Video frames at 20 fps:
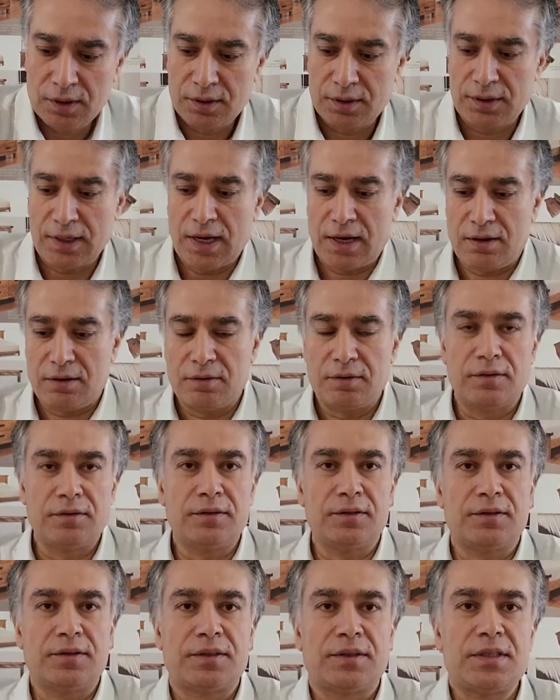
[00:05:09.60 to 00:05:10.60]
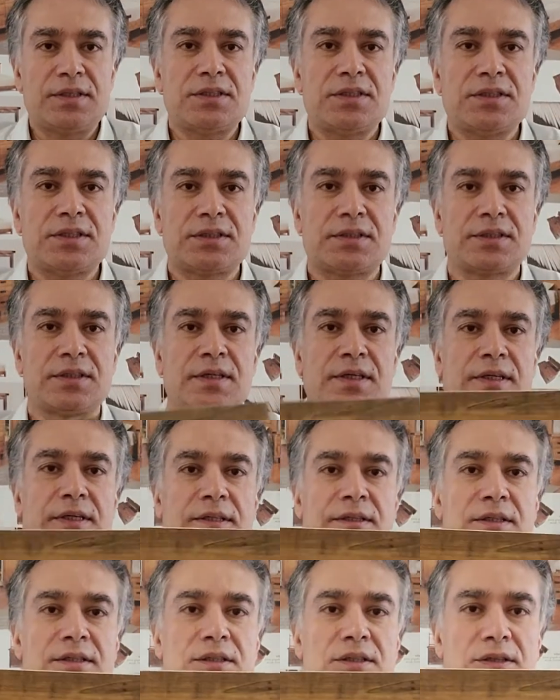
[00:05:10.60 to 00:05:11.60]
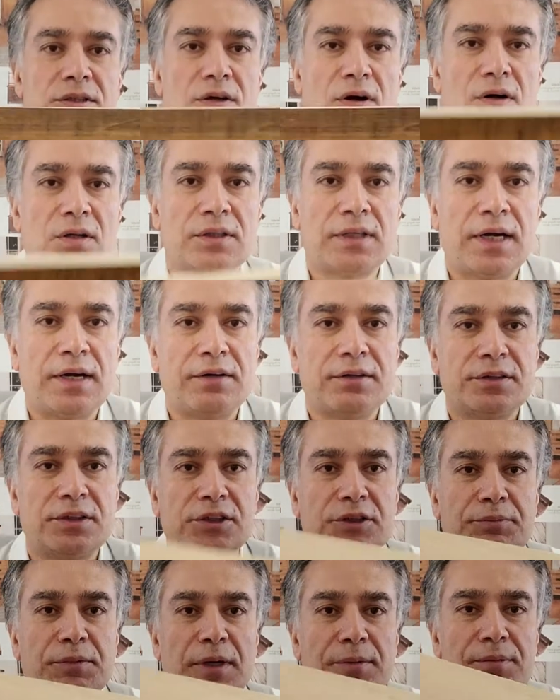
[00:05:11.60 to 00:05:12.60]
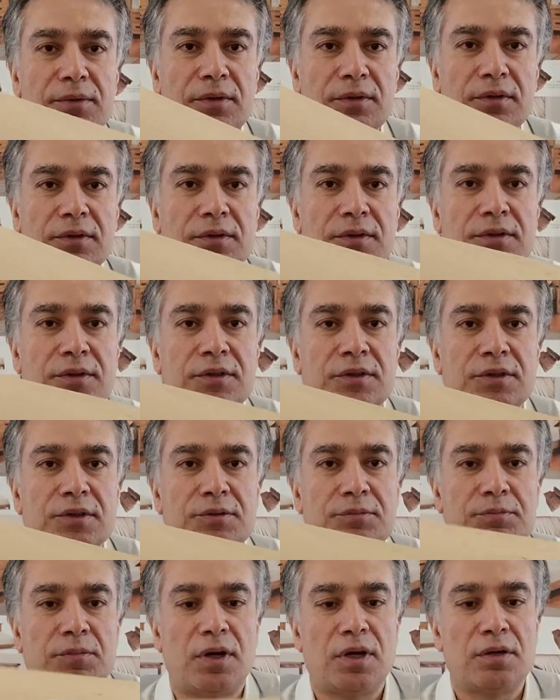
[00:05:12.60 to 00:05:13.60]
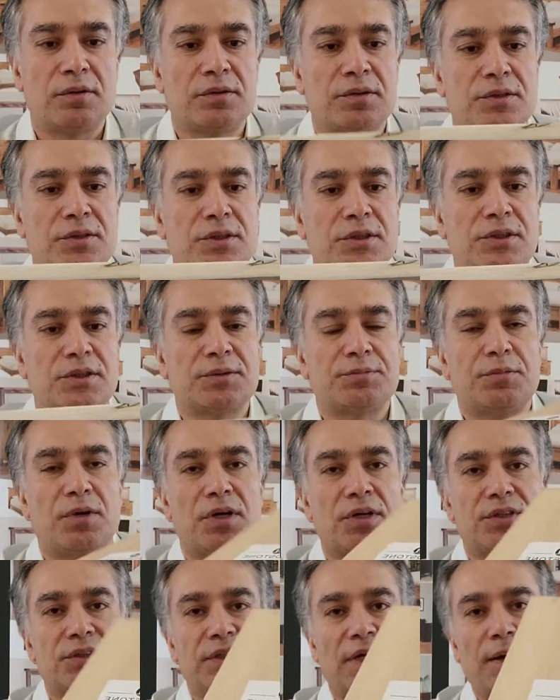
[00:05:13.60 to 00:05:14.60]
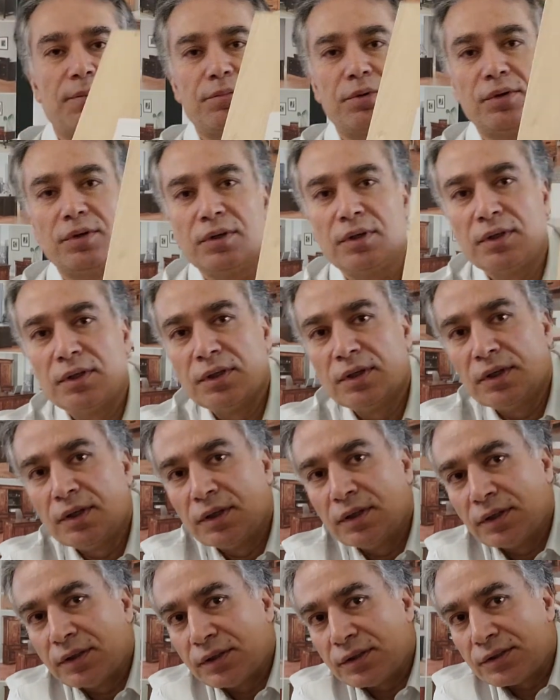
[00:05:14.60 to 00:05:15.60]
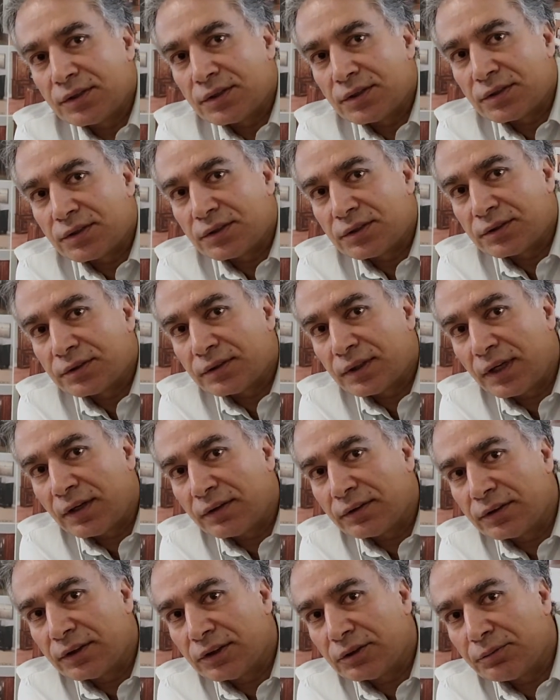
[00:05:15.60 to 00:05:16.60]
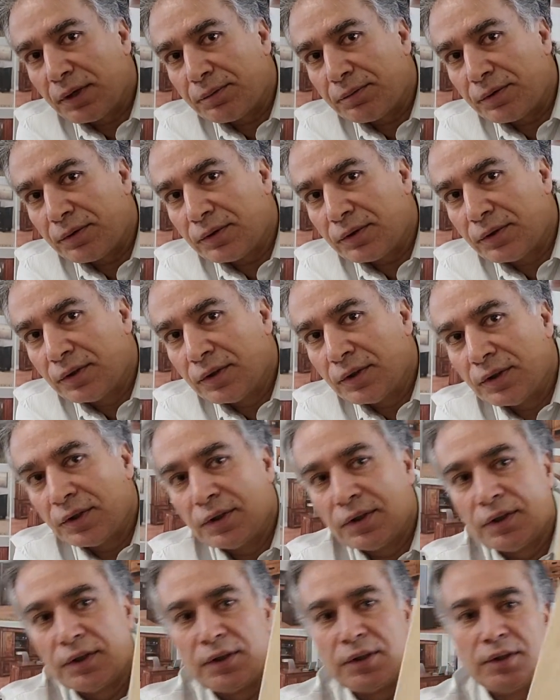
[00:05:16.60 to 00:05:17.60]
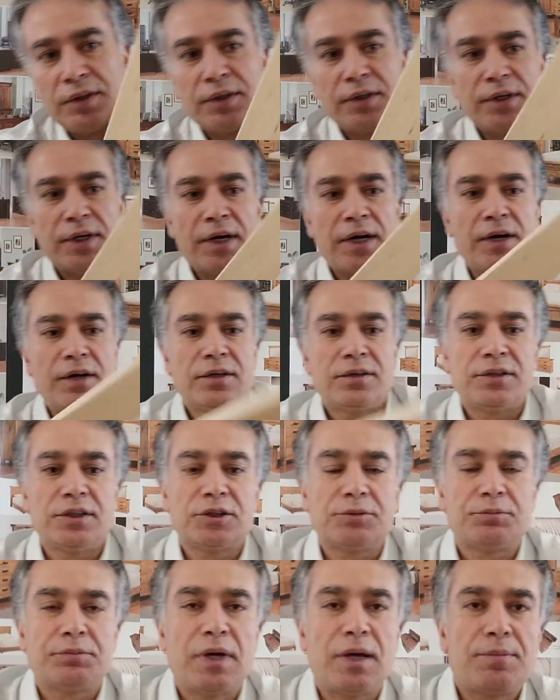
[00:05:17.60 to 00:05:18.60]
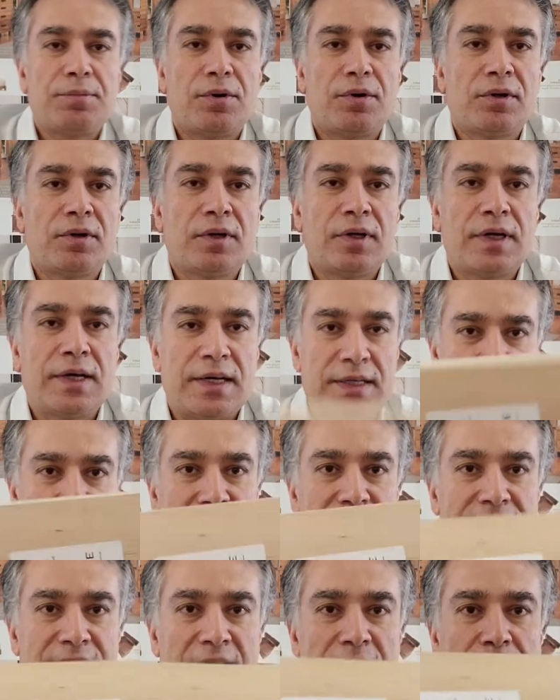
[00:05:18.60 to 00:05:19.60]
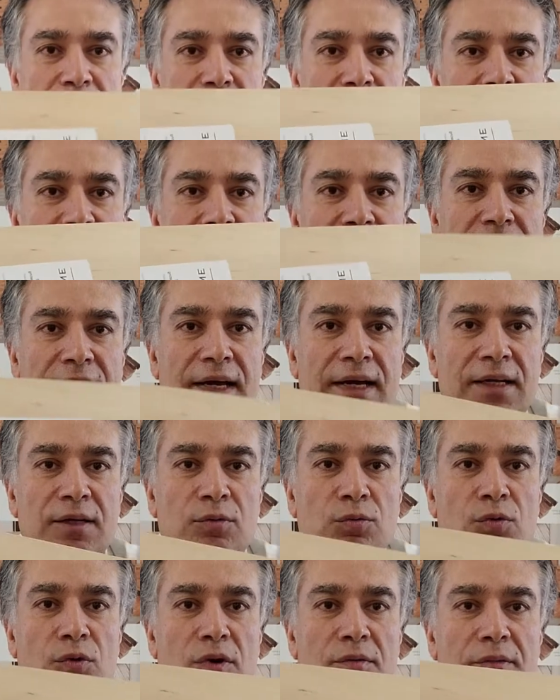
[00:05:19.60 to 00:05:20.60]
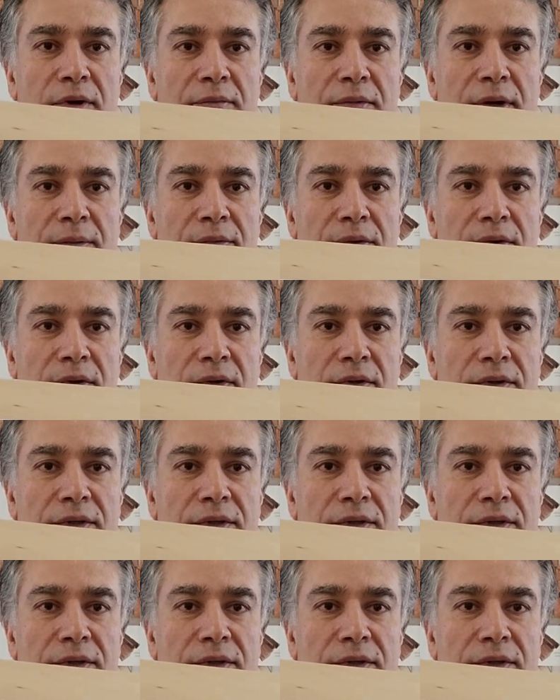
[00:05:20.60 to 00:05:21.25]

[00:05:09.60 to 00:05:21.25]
Now this is called heritage maple. Smaller sample. This is heritage maple. Heritage maple is the same thing again, wormy maple.